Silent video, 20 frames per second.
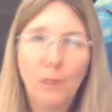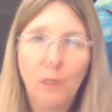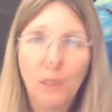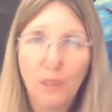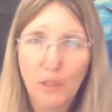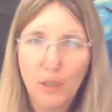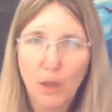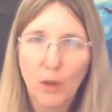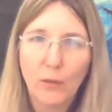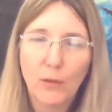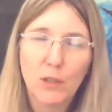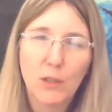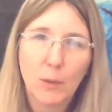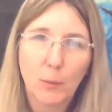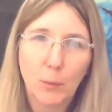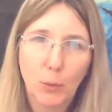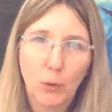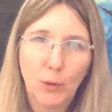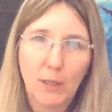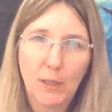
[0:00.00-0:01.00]
the solvents are
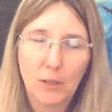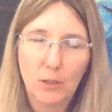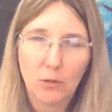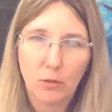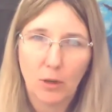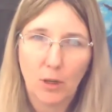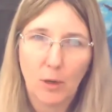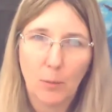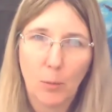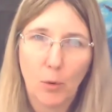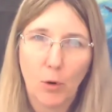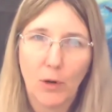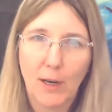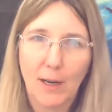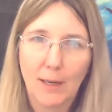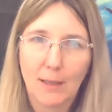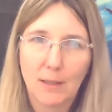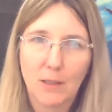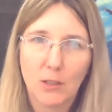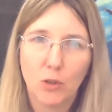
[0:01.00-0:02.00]
put into a lot of
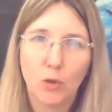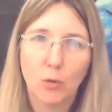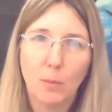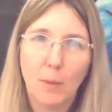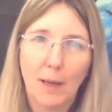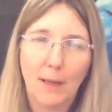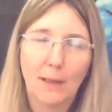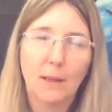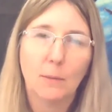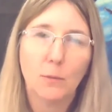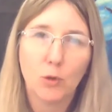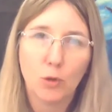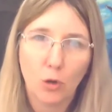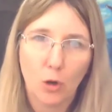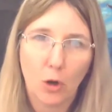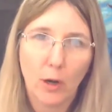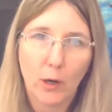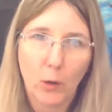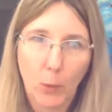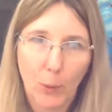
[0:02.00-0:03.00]
products to make them
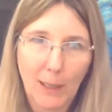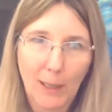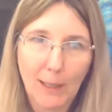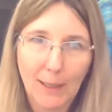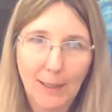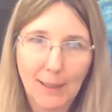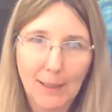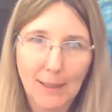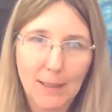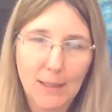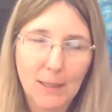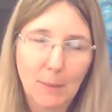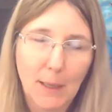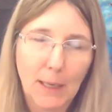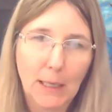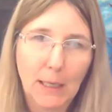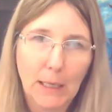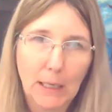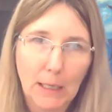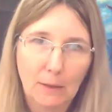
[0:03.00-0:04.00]
dry quickly, to
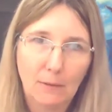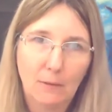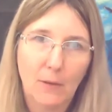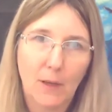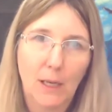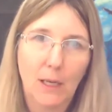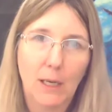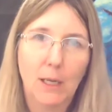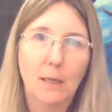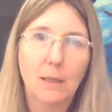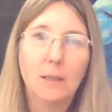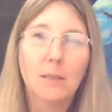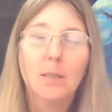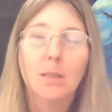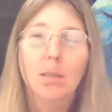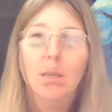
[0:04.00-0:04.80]
make it convenient.